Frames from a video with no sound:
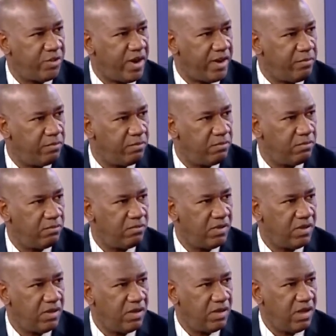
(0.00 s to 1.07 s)
crime.
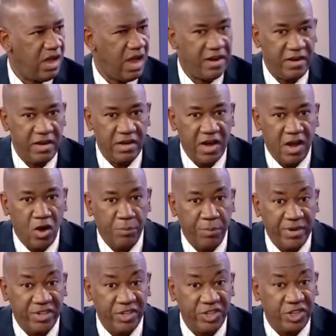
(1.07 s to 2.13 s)
And in our
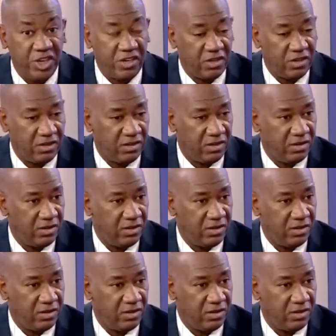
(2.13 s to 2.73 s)
petition,